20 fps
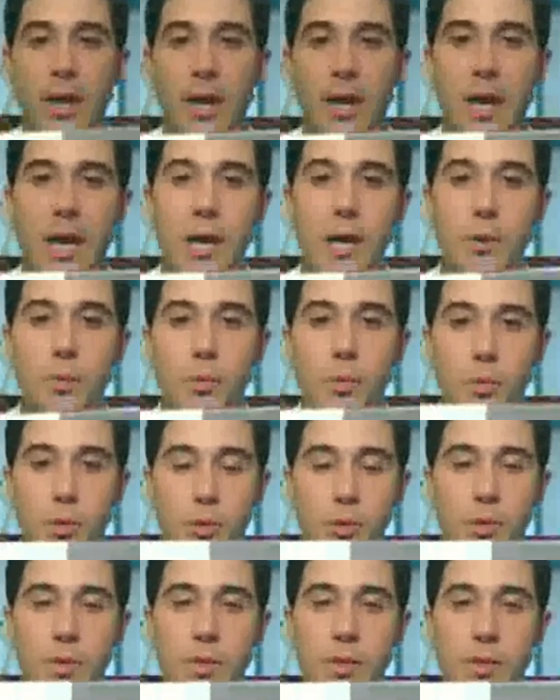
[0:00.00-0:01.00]
I
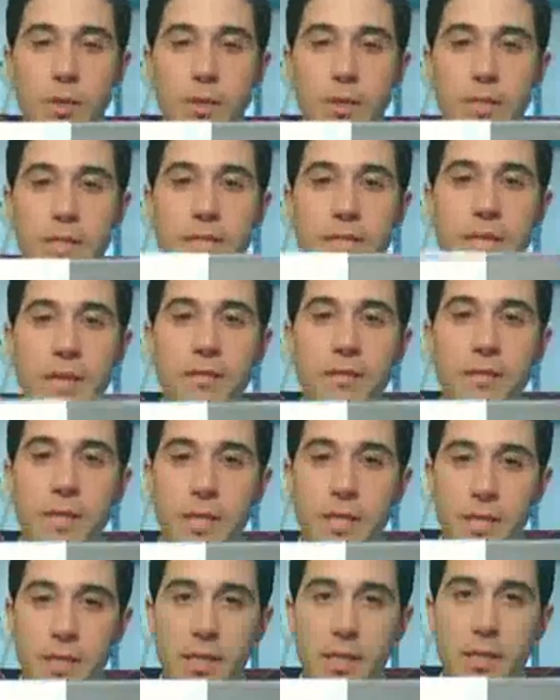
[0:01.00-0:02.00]
would
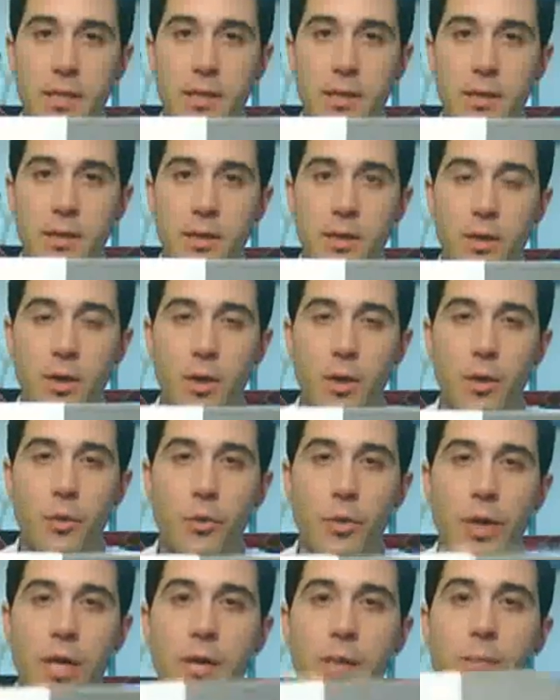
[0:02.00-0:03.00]
definitely
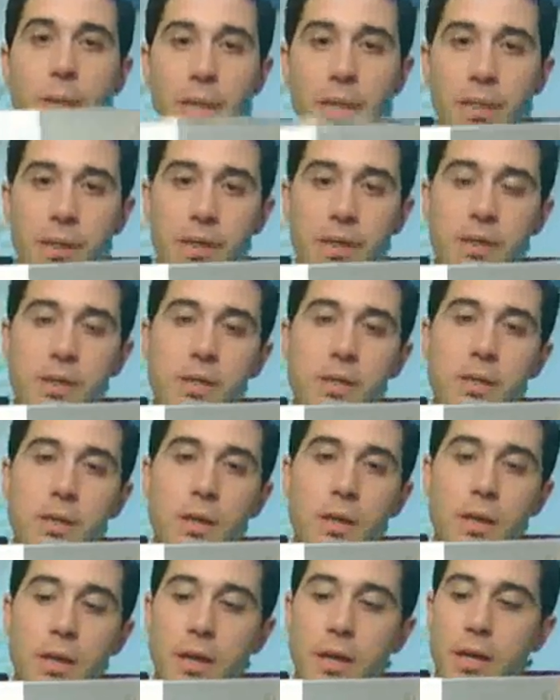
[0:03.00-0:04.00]
recommend this.
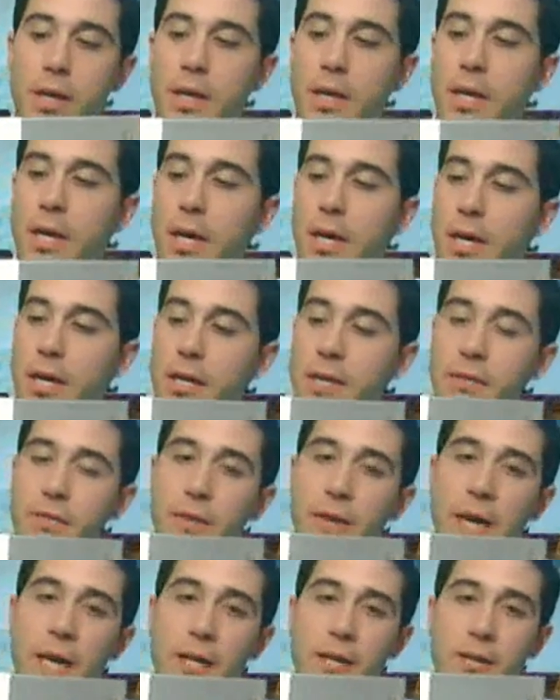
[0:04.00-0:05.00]
In
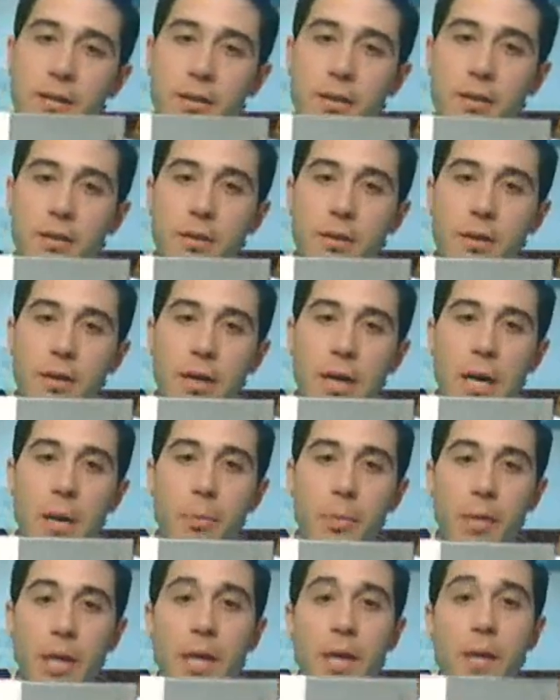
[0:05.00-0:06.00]
fact, I
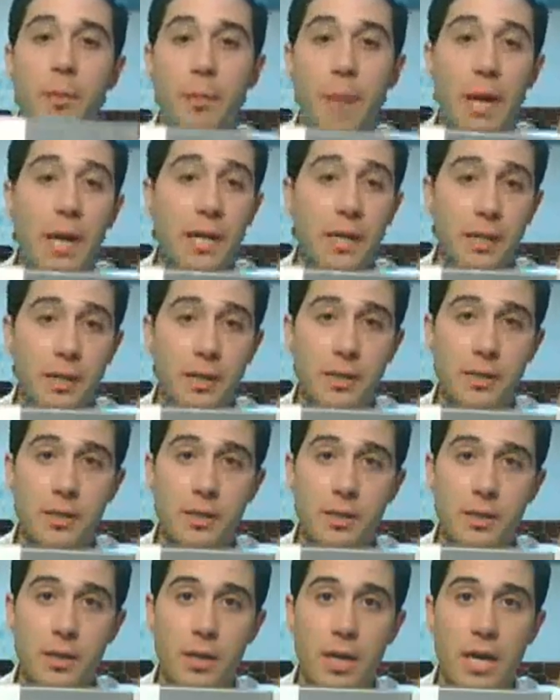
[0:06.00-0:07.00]
plan on buying this
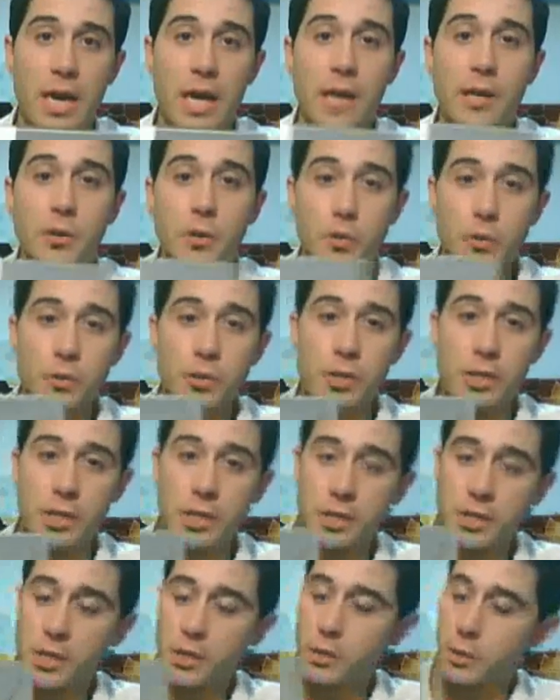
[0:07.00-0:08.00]
and
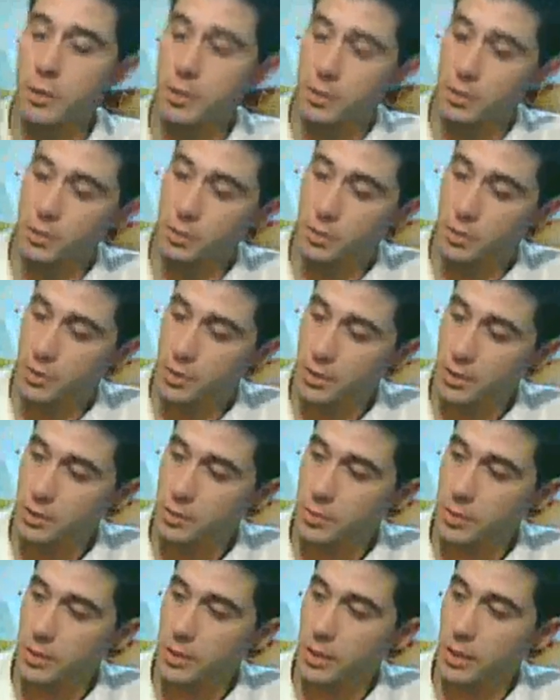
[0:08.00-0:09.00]
continuing to use this
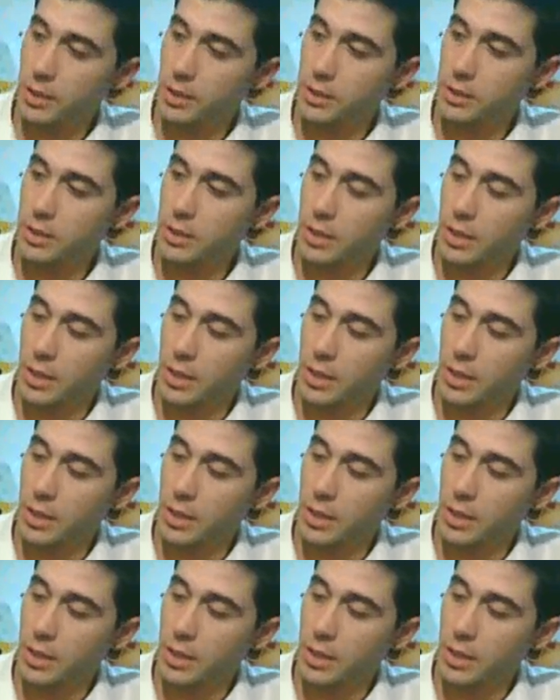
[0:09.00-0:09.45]
because